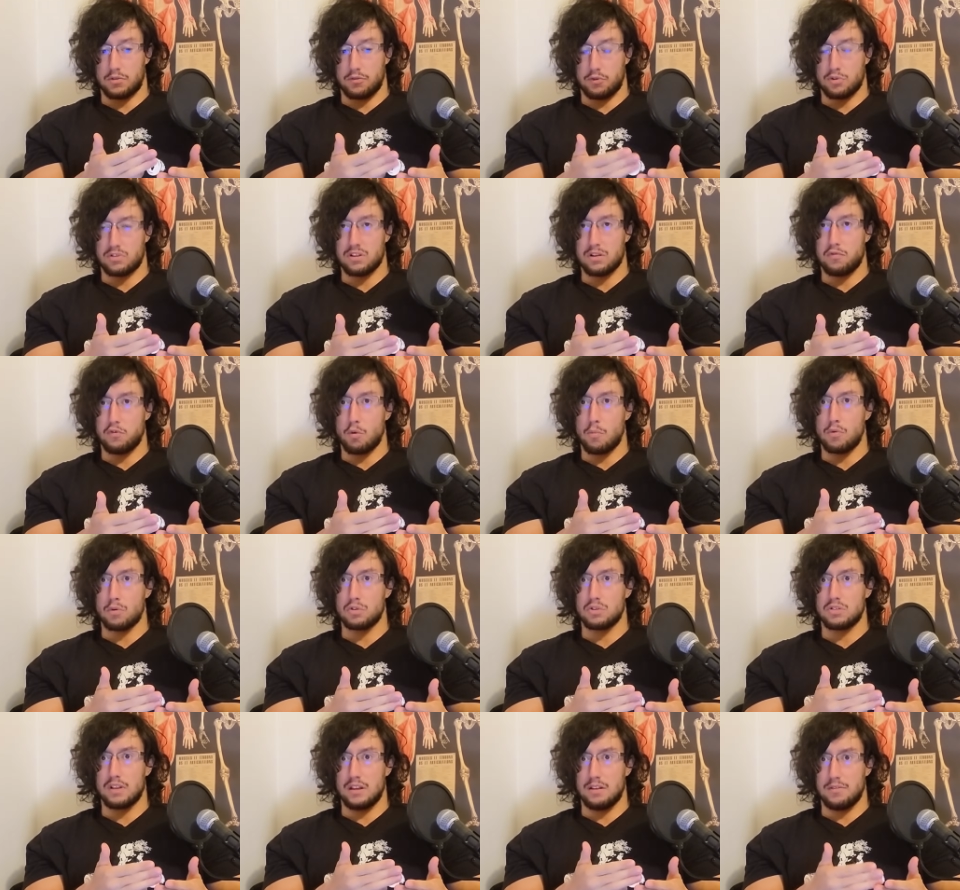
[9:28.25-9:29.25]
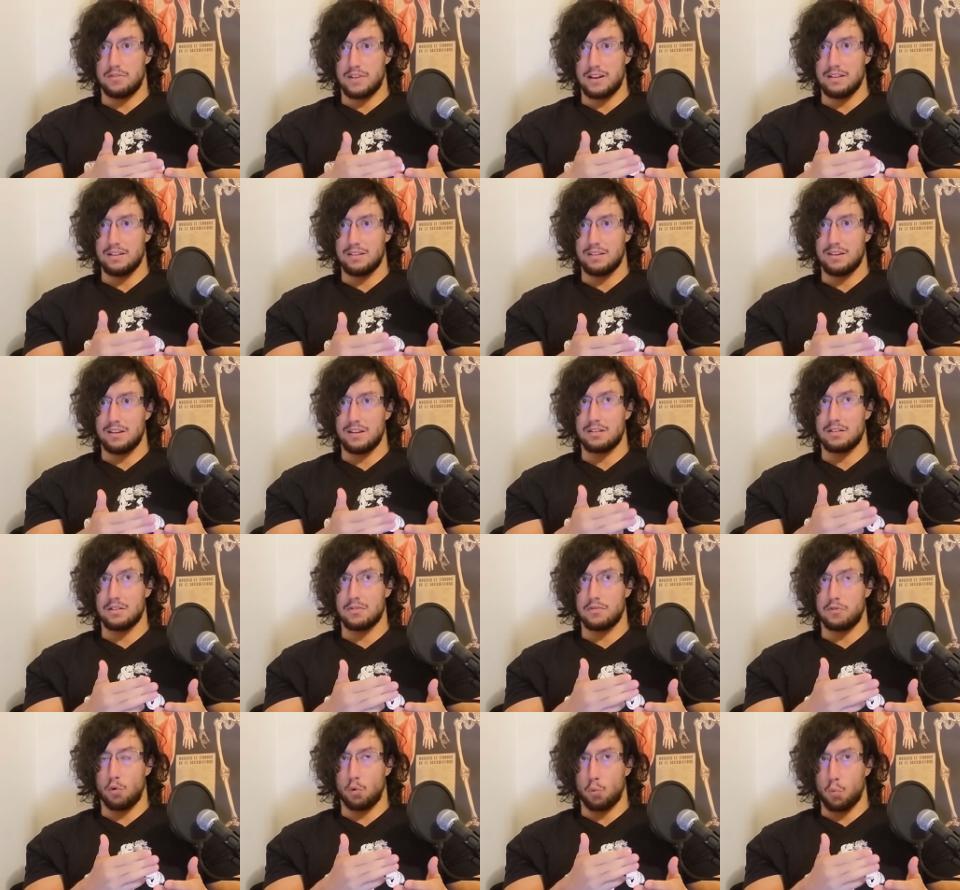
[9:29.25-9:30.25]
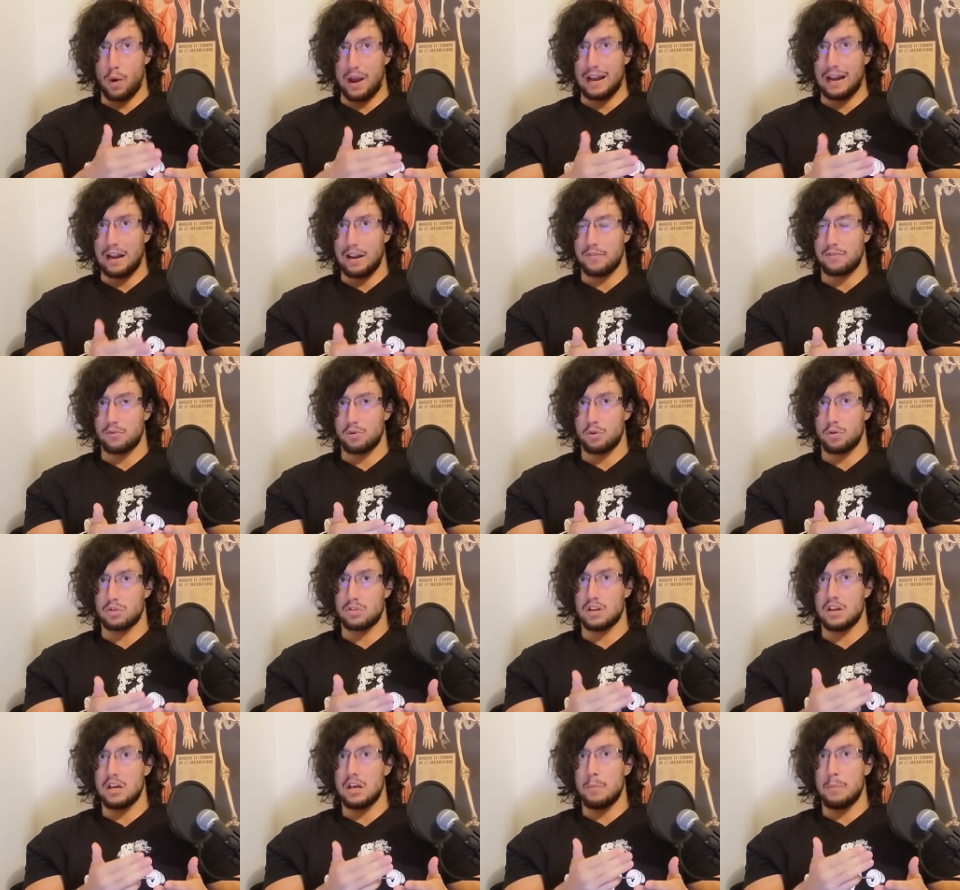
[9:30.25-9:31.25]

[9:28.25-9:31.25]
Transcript: first and foremost invented for weightlifters